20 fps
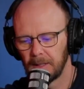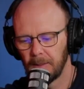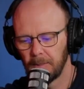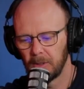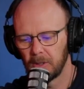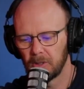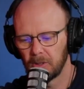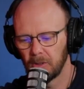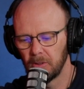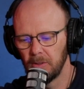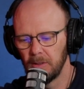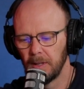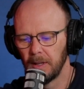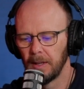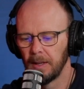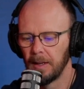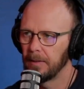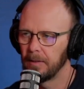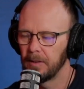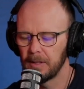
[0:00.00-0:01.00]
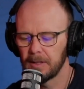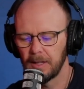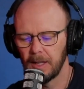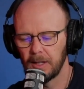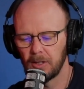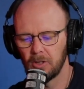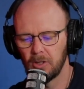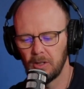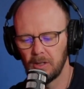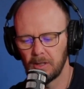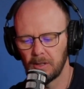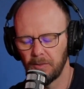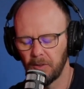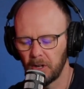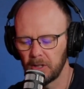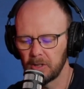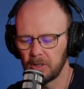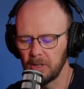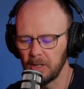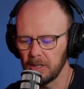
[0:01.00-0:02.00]
Number 2, this attitude is if
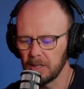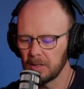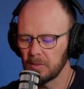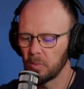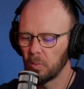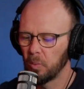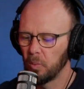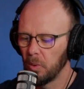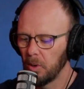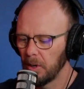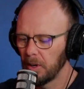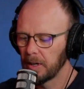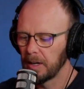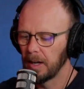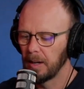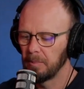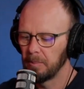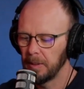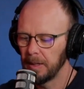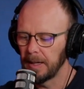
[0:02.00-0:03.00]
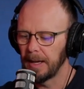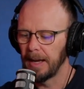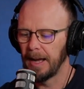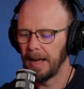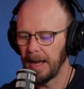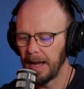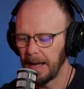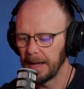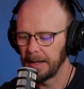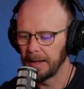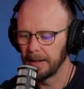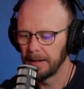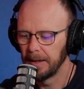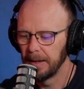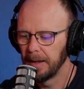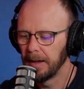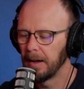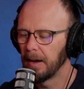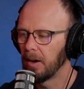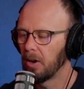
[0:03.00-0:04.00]
I just work a bit harder,
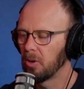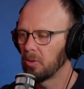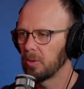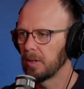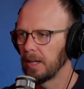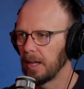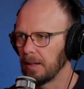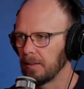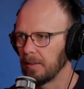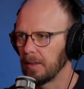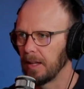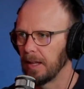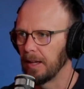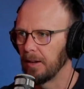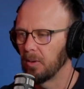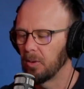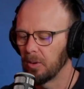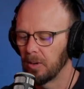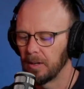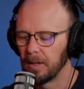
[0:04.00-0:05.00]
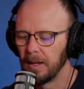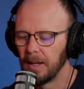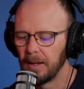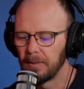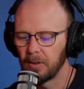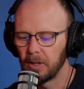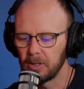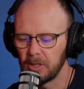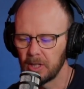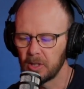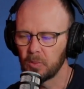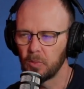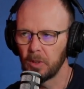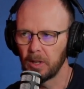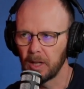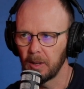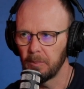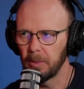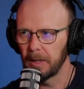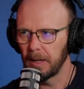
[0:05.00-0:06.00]
I'll get there. Or if I just
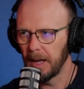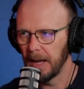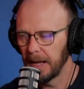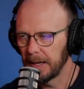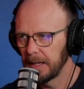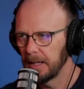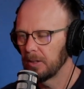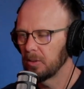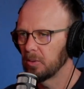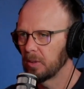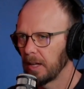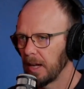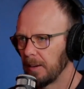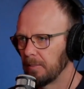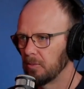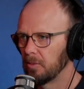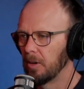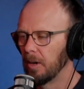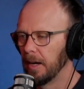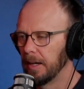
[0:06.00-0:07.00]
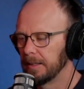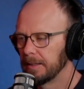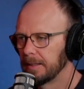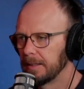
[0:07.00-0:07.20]
work a bit harder, it'll come right.